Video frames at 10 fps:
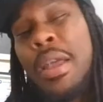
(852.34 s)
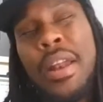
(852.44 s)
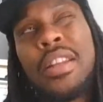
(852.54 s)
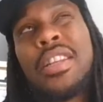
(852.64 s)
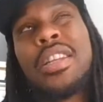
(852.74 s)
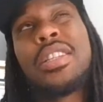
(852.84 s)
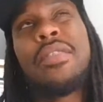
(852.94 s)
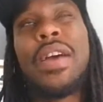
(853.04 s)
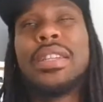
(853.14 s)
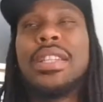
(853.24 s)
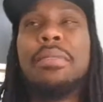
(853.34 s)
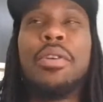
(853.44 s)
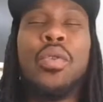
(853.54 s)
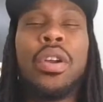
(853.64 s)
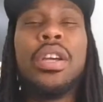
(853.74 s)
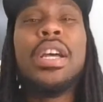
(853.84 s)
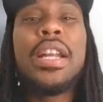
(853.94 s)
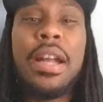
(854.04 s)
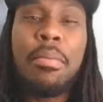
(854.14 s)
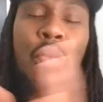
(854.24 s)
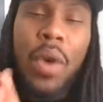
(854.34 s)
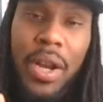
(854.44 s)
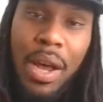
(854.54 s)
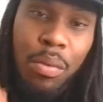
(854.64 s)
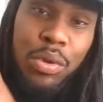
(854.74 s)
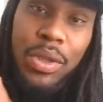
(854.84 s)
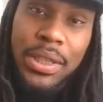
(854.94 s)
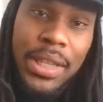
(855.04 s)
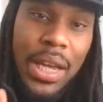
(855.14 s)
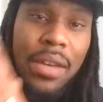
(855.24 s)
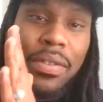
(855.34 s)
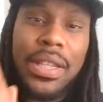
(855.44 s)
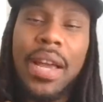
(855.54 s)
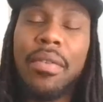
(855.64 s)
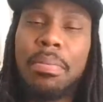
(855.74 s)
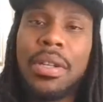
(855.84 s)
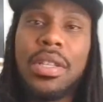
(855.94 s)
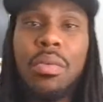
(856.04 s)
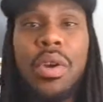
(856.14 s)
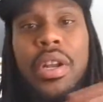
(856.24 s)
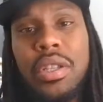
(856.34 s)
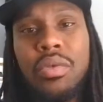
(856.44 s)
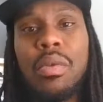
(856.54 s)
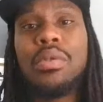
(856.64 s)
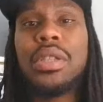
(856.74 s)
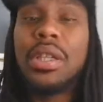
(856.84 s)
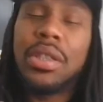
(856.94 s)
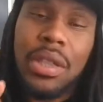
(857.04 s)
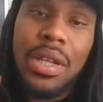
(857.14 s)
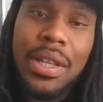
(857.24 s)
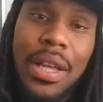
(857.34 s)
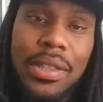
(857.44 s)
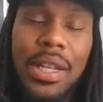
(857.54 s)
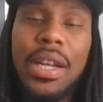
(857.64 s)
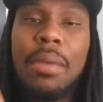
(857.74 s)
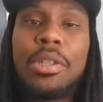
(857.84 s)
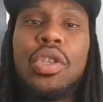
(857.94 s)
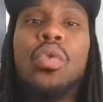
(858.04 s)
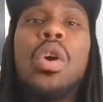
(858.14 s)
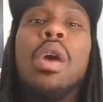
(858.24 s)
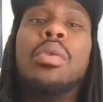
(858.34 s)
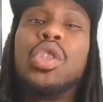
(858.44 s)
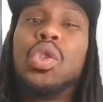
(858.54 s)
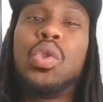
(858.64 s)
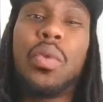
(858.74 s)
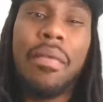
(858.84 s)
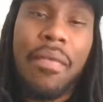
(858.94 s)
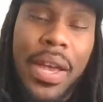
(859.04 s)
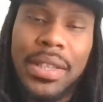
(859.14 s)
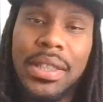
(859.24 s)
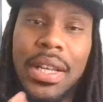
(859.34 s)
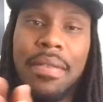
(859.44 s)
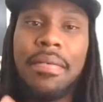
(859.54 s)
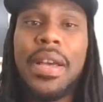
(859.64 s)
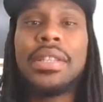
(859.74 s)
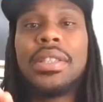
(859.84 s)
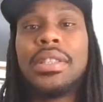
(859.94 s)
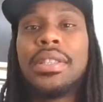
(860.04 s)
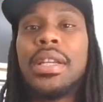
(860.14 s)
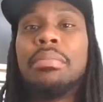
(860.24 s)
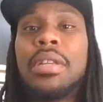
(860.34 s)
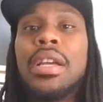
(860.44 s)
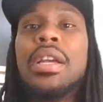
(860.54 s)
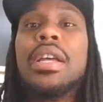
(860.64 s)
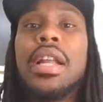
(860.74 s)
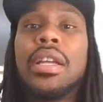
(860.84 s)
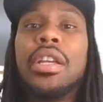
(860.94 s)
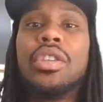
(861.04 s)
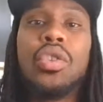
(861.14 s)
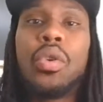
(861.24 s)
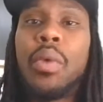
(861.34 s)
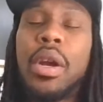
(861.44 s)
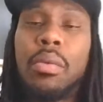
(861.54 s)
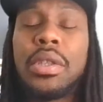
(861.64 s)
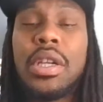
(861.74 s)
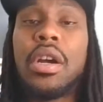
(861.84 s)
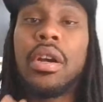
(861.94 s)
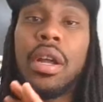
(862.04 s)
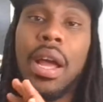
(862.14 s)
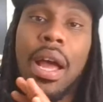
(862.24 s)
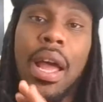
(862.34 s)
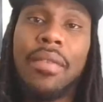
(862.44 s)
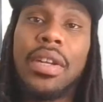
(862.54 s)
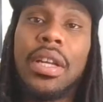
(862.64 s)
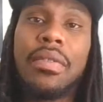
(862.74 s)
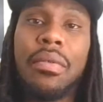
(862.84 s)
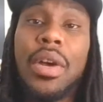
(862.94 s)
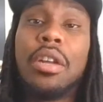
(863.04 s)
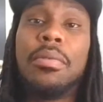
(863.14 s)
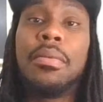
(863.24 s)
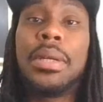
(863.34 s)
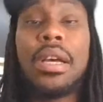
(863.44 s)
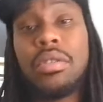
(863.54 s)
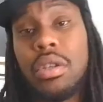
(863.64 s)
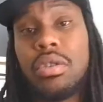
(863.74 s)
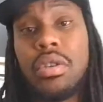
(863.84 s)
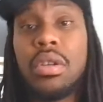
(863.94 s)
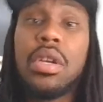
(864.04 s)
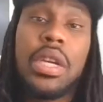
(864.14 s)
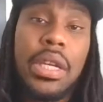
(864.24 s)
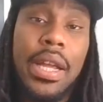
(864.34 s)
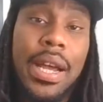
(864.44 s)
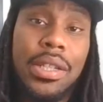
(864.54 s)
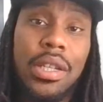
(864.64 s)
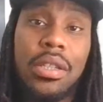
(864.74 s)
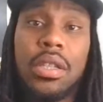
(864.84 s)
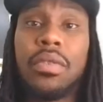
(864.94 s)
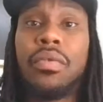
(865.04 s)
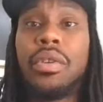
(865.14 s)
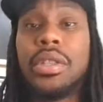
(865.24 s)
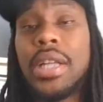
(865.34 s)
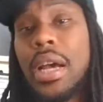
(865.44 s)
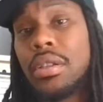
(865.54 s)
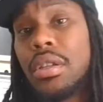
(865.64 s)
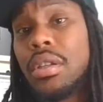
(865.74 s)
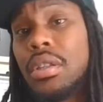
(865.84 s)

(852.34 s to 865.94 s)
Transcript: And let's see if I can say them in order. Number one, I want you to save. Save it. Put it somewhere that you won't touch it. That's that. Number two, I want you to invest it. Invest in something that can get you a rate of return. I have a link available below so you can get access to some free stock